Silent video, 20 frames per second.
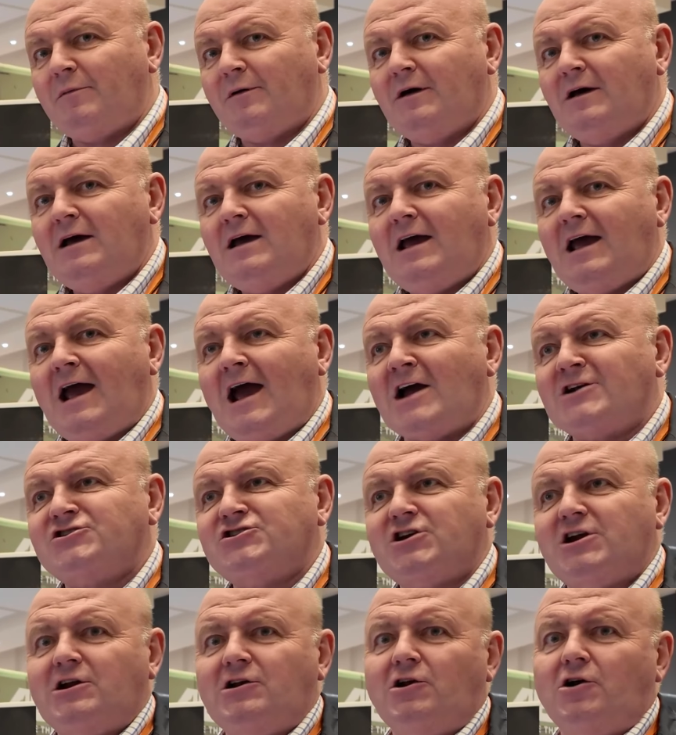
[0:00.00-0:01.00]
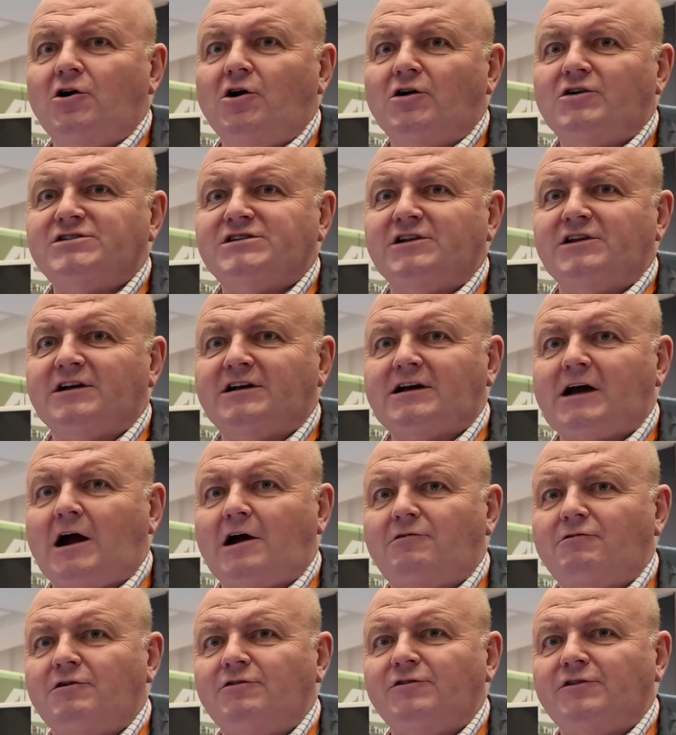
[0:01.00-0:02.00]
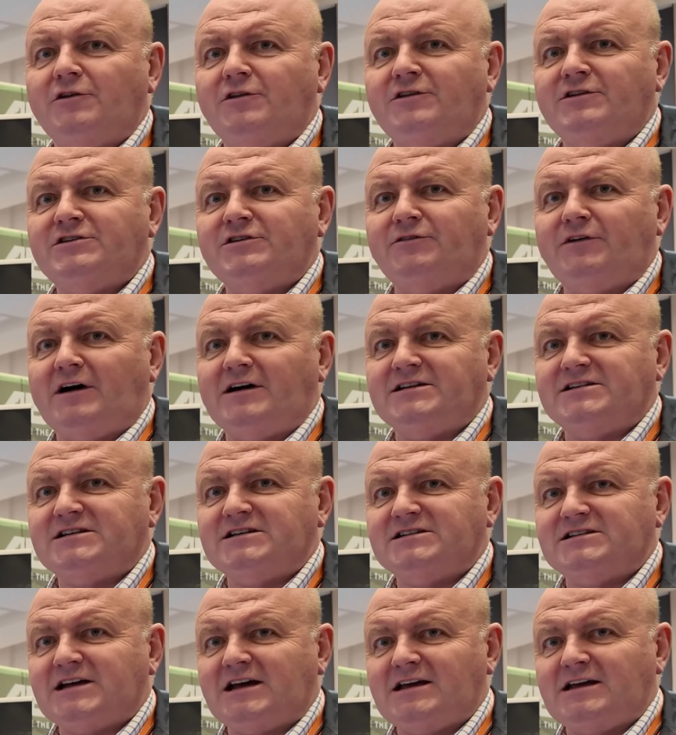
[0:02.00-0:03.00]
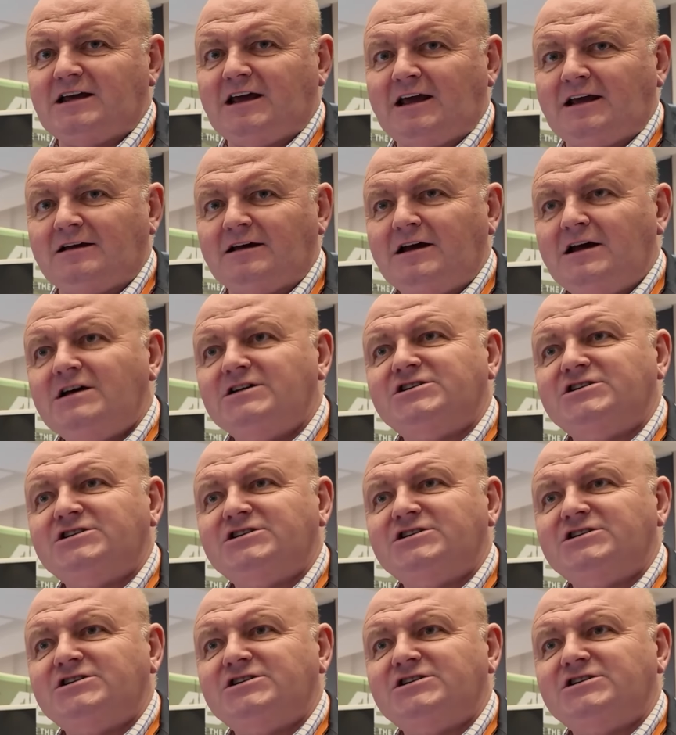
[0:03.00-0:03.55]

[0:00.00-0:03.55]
It actually looks at the current that the device is taking.